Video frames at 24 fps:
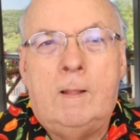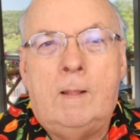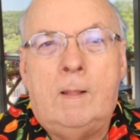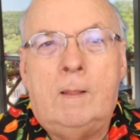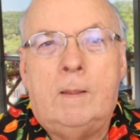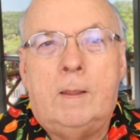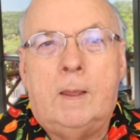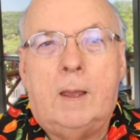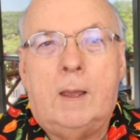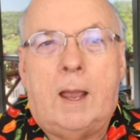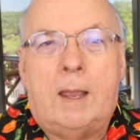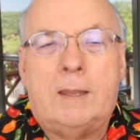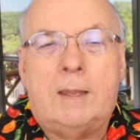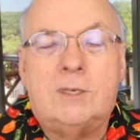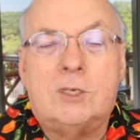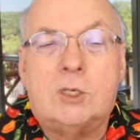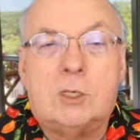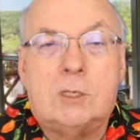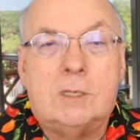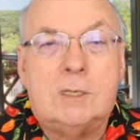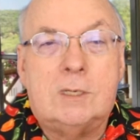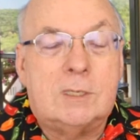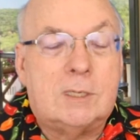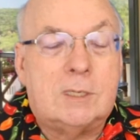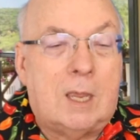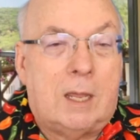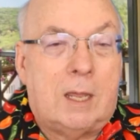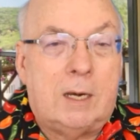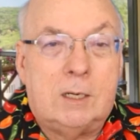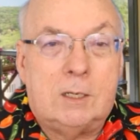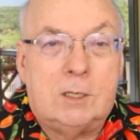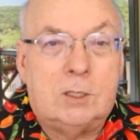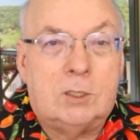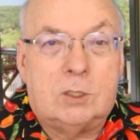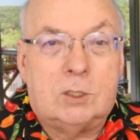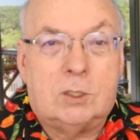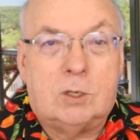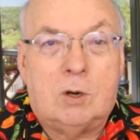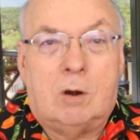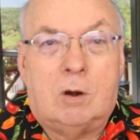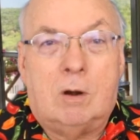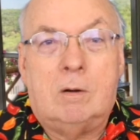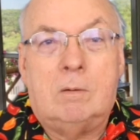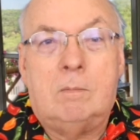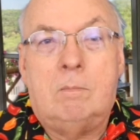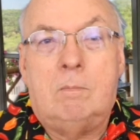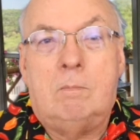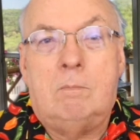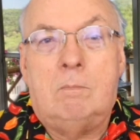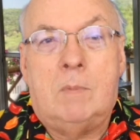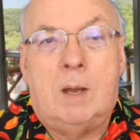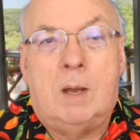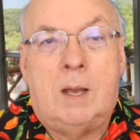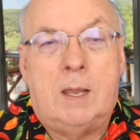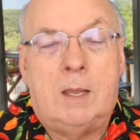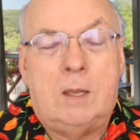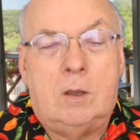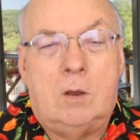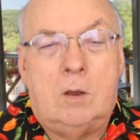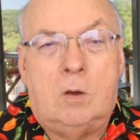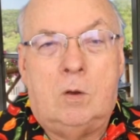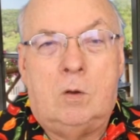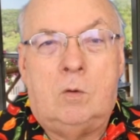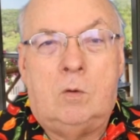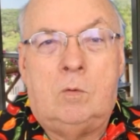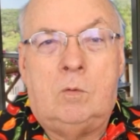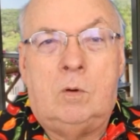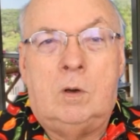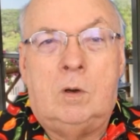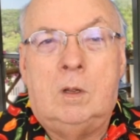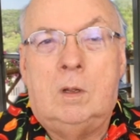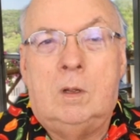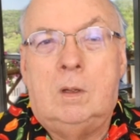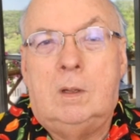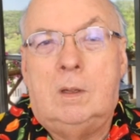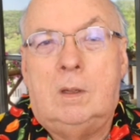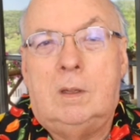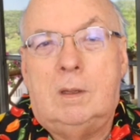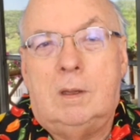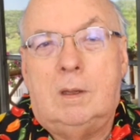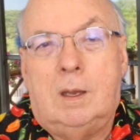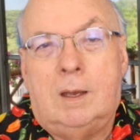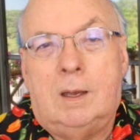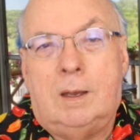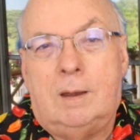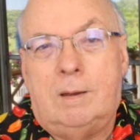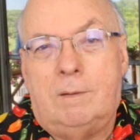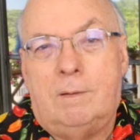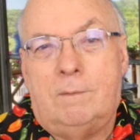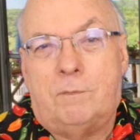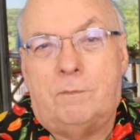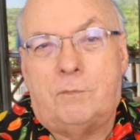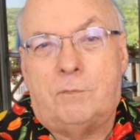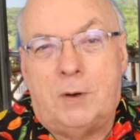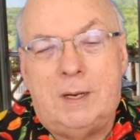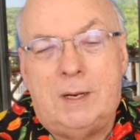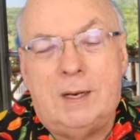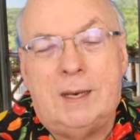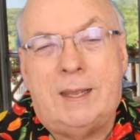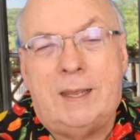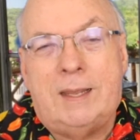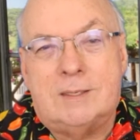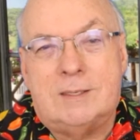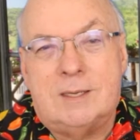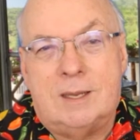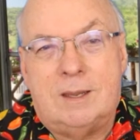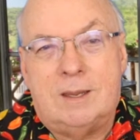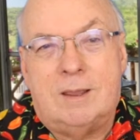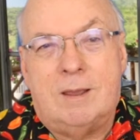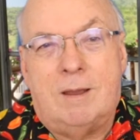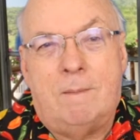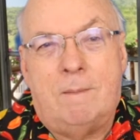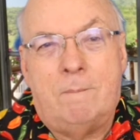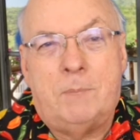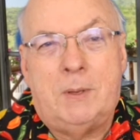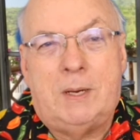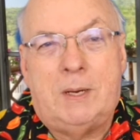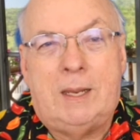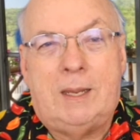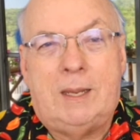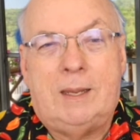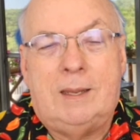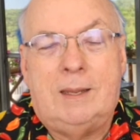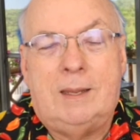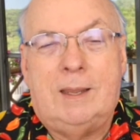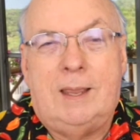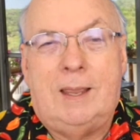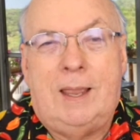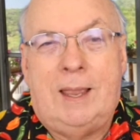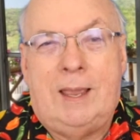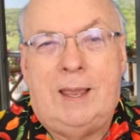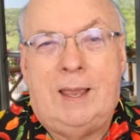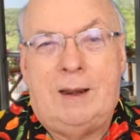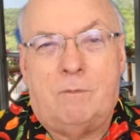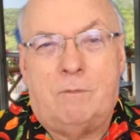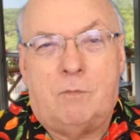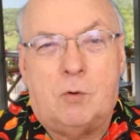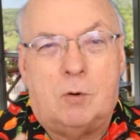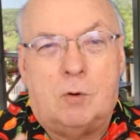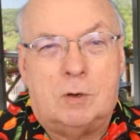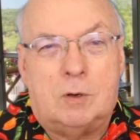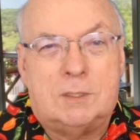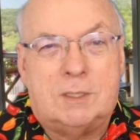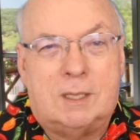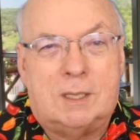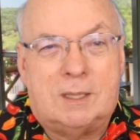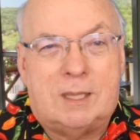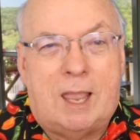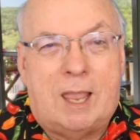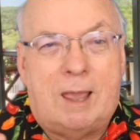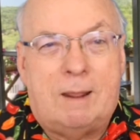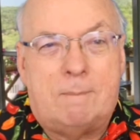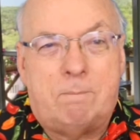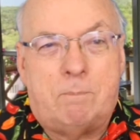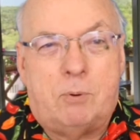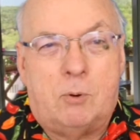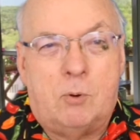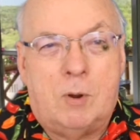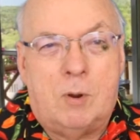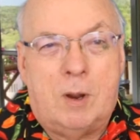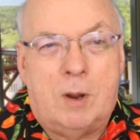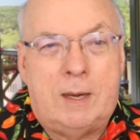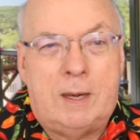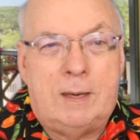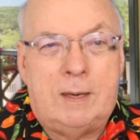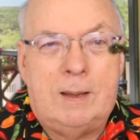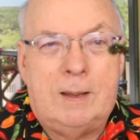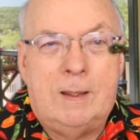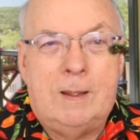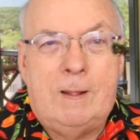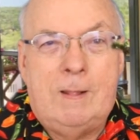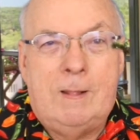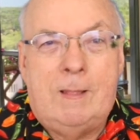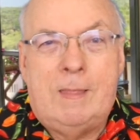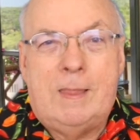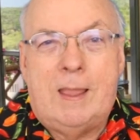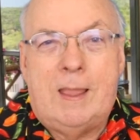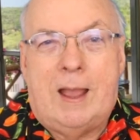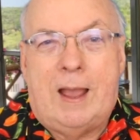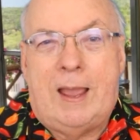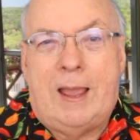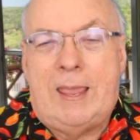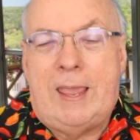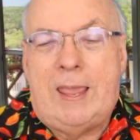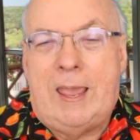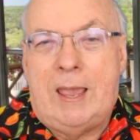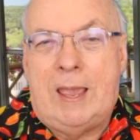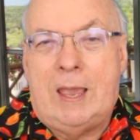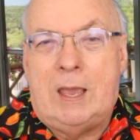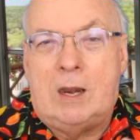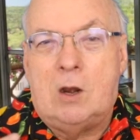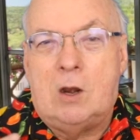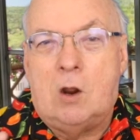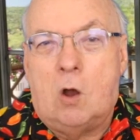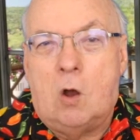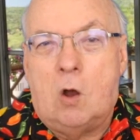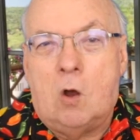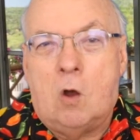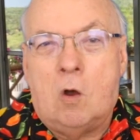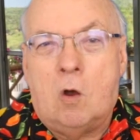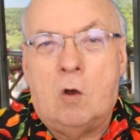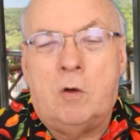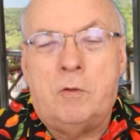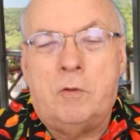I decided to start my own freelancing company. And of course, at that point, I had all